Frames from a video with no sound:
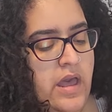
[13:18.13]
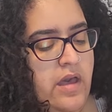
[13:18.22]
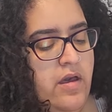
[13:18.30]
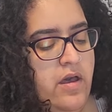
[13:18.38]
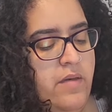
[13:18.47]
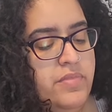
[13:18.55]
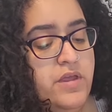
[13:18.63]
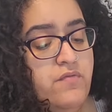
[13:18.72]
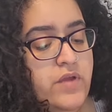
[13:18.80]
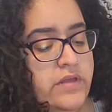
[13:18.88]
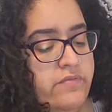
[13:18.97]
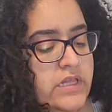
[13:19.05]
Um, they're
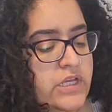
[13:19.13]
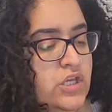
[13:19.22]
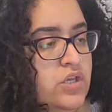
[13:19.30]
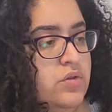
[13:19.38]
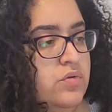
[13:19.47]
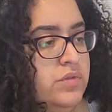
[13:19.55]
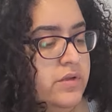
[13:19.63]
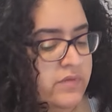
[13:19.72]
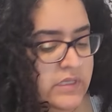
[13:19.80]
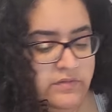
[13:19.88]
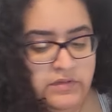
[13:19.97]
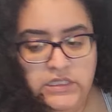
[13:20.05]
really, really cute. They're
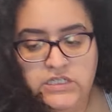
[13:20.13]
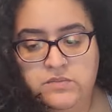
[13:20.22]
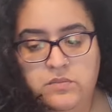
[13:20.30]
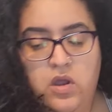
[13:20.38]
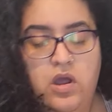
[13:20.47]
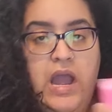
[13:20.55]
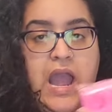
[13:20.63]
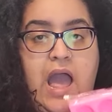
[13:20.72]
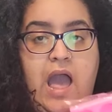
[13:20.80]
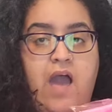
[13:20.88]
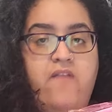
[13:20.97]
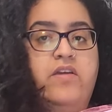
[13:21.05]
really, really small. I
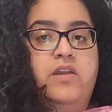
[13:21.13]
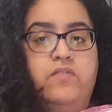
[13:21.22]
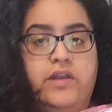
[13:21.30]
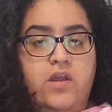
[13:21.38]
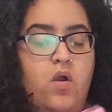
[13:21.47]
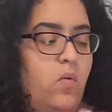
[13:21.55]
have it already